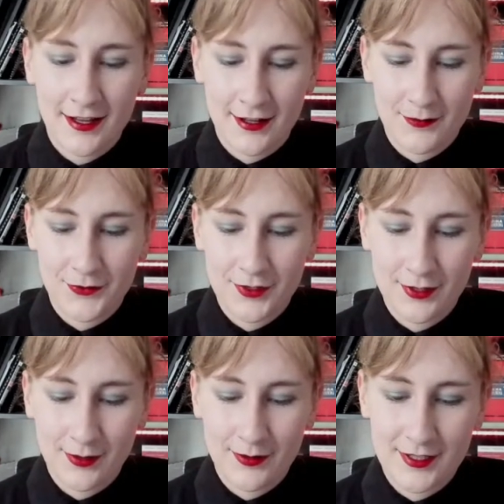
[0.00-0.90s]
Um,
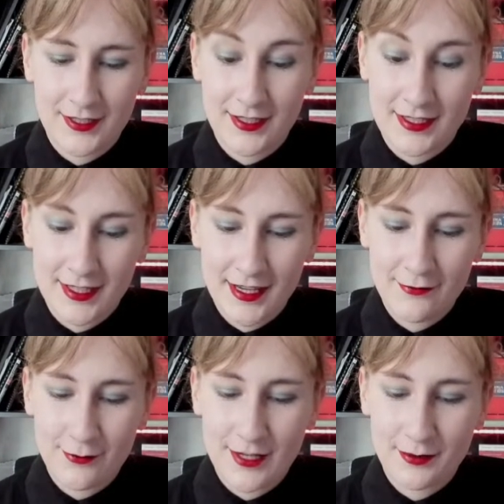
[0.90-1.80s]
so this is
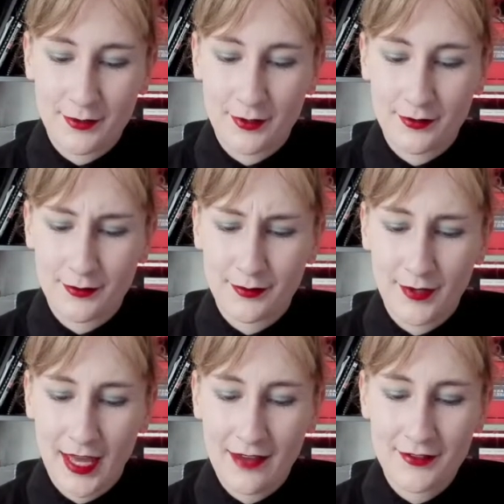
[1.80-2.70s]
designed for people who
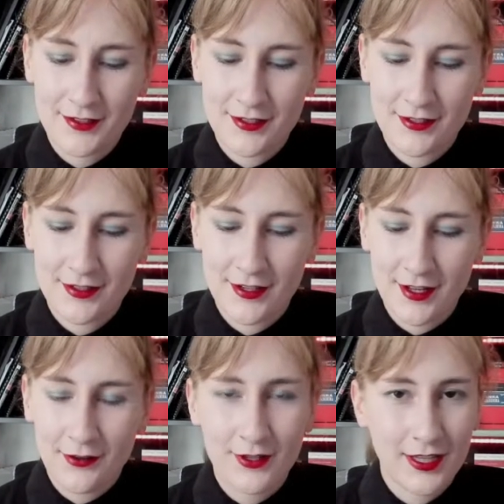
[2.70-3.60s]
haven't
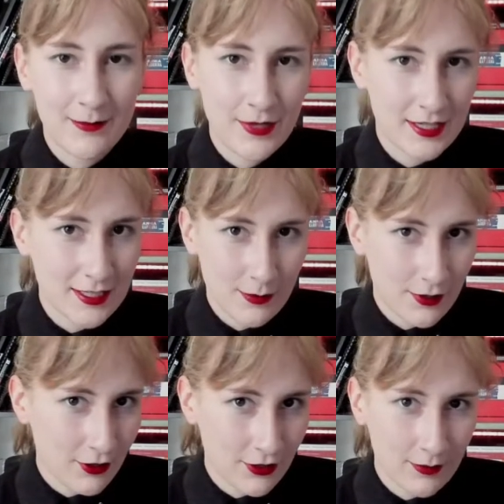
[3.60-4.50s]
really picked up a
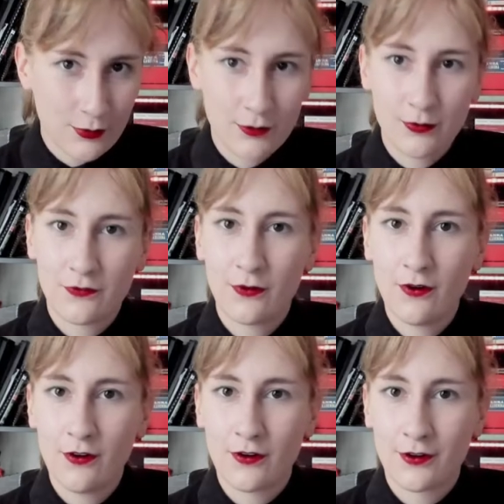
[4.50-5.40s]
gothic book
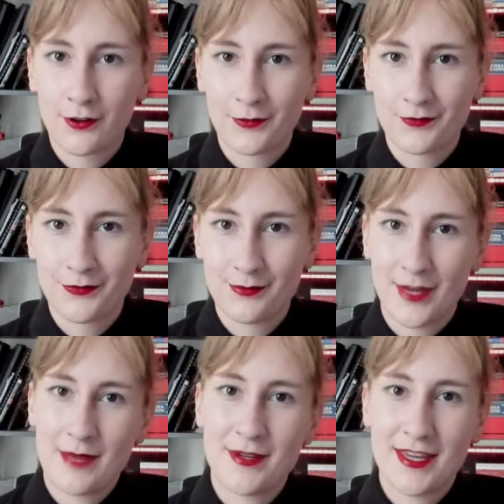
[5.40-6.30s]
before or
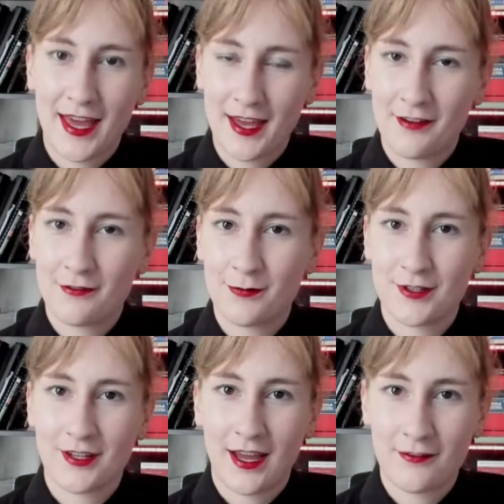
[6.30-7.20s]
maybe have
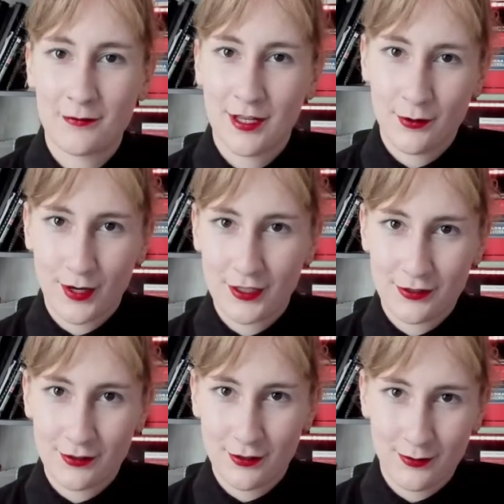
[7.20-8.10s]
but haven't been quite
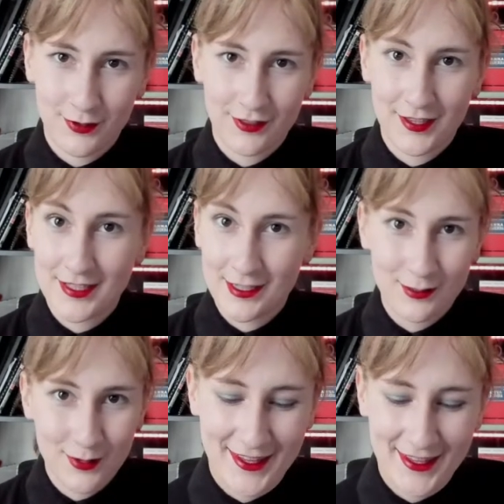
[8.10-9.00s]
sure what the
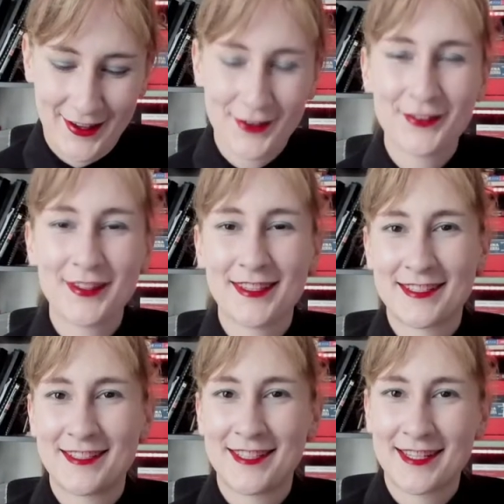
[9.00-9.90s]
deal was hopefully
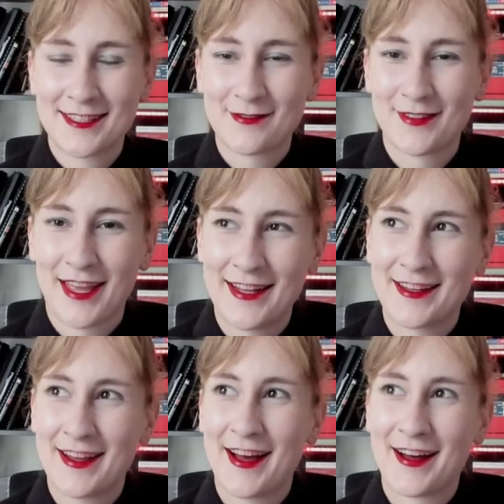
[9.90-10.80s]
this sheds some light
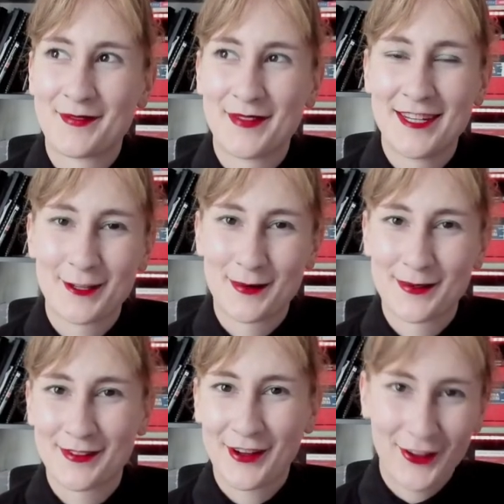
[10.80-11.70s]
um, in
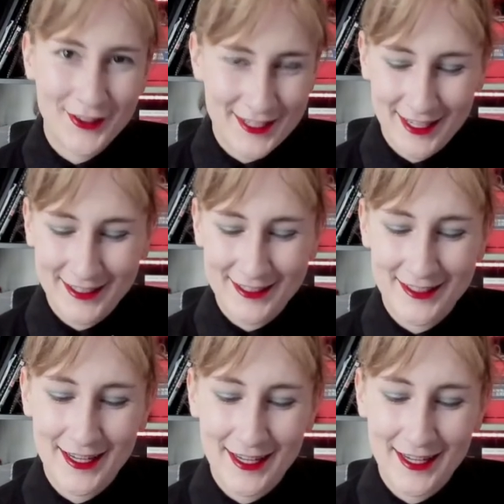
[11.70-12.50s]
terms of context,